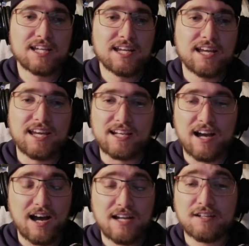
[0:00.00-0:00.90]
And
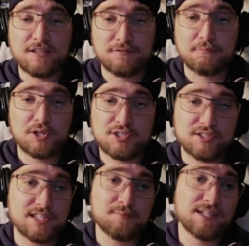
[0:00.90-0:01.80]
I have
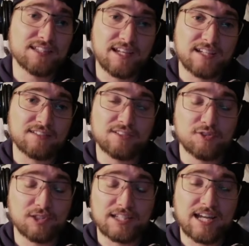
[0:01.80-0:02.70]
personally spent like
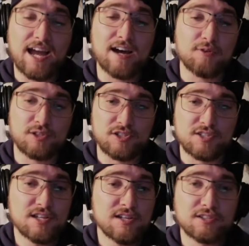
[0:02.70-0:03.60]
literally
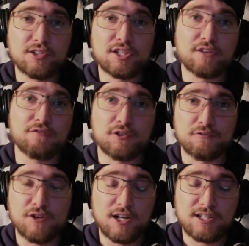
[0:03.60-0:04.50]
hours looking for
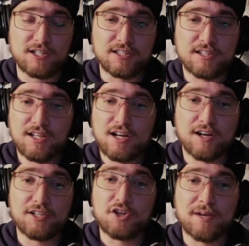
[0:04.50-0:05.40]
fauna
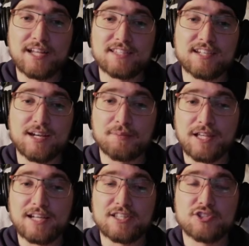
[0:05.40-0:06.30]
on No Man's Sky
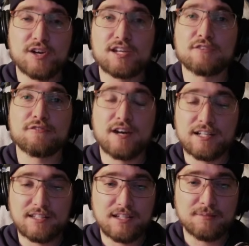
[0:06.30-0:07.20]
planets, trying to
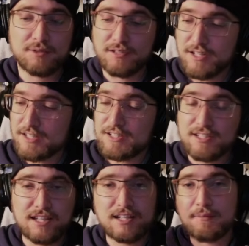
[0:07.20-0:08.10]
find them,
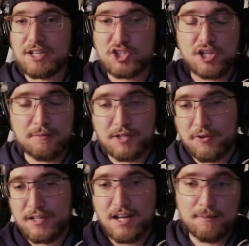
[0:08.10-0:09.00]
getting in my ship,
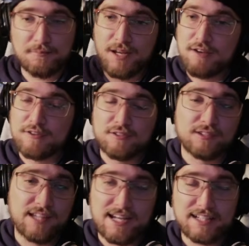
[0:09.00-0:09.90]
going up,
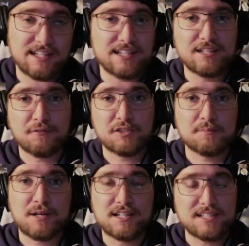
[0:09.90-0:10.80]
landing in a different
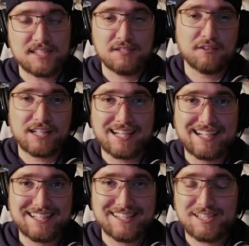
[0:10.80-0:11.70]
spot to see if I could
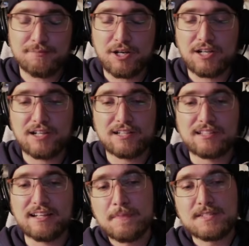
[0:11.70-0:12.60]
get it to spawn.
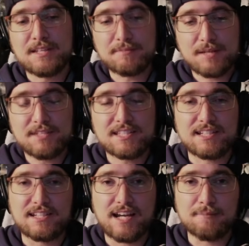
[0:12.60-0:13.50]
Like, sometimes it's a
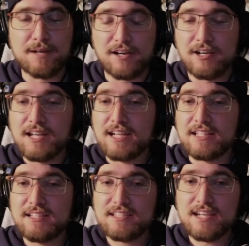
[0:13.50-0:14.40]
nightmare. In
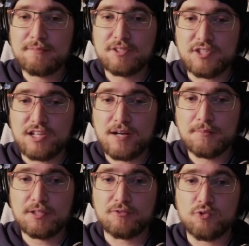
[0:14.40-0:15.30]
this game, there's a
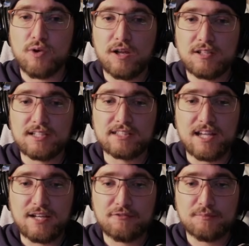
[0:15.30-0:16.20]
couple of quality
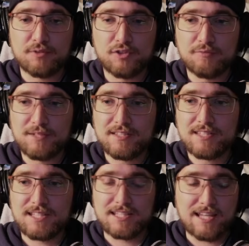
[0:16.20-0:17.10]
life improvements
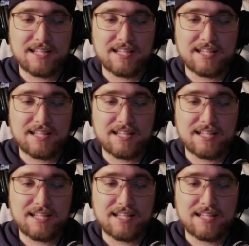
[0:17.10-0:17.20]
to that